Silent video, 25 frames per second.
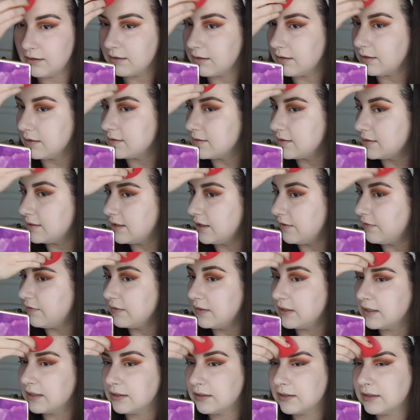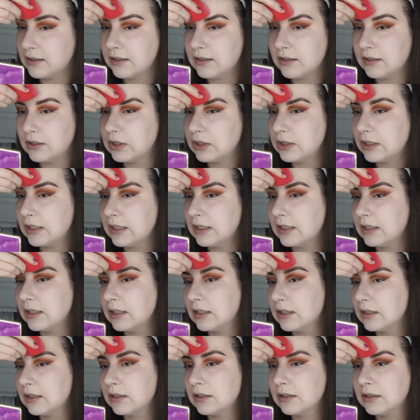It's definitely
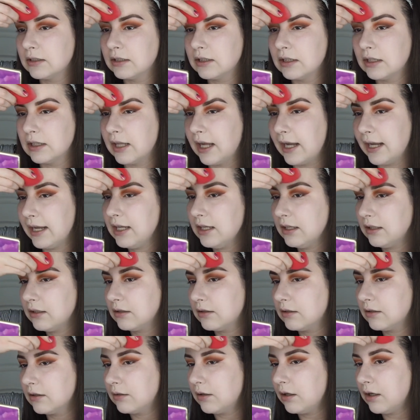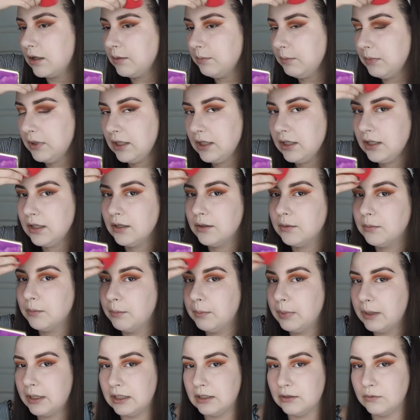looking light on me,
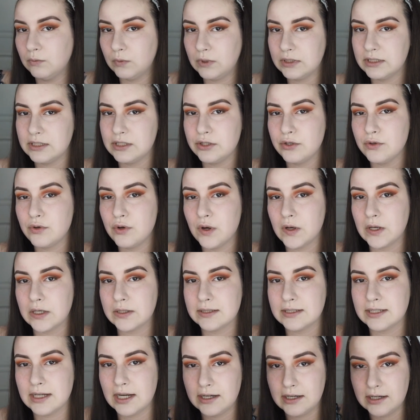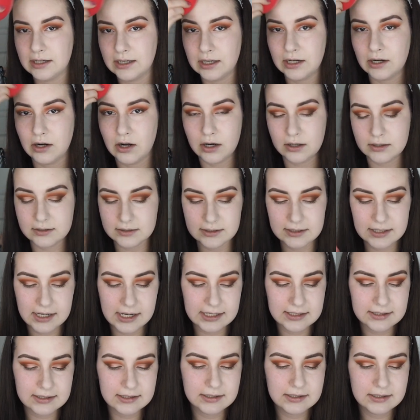but once you go outside and it
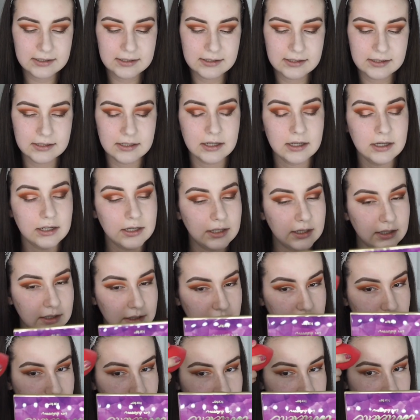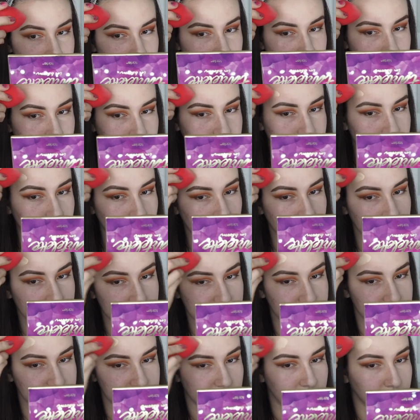oxidizes, it could look a totally
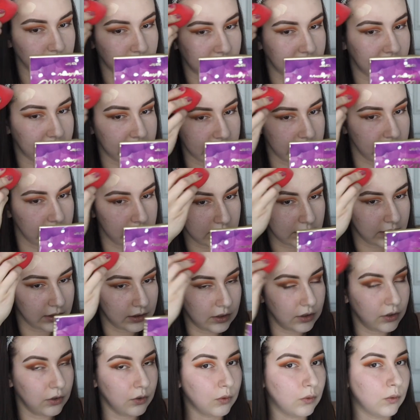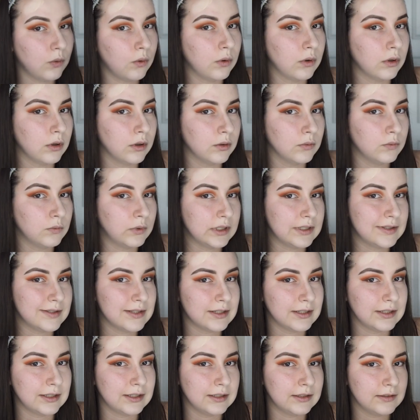different way. Or once
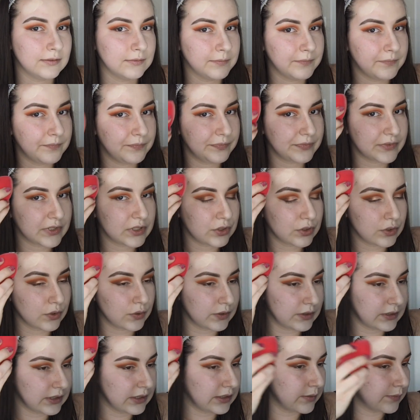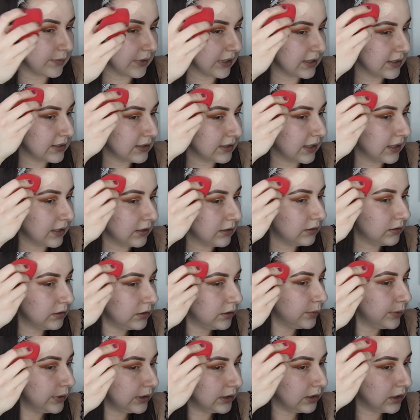it soaks into my skin a little
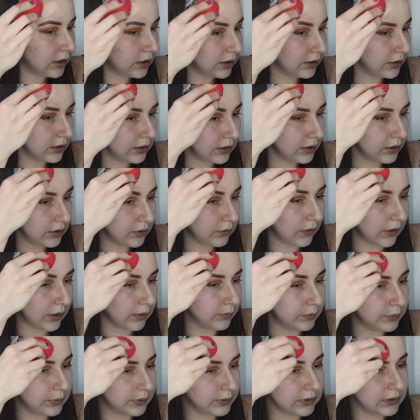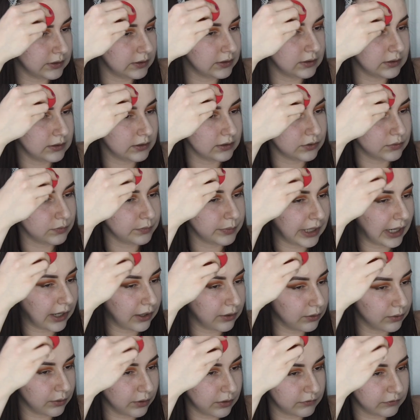bit longer, or I put
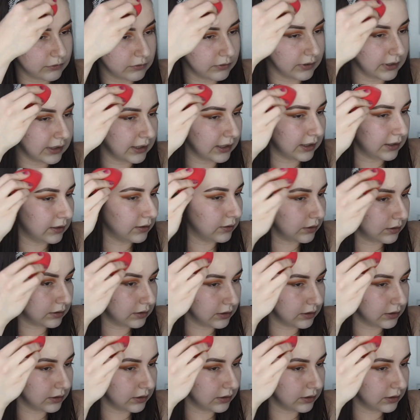powder over it.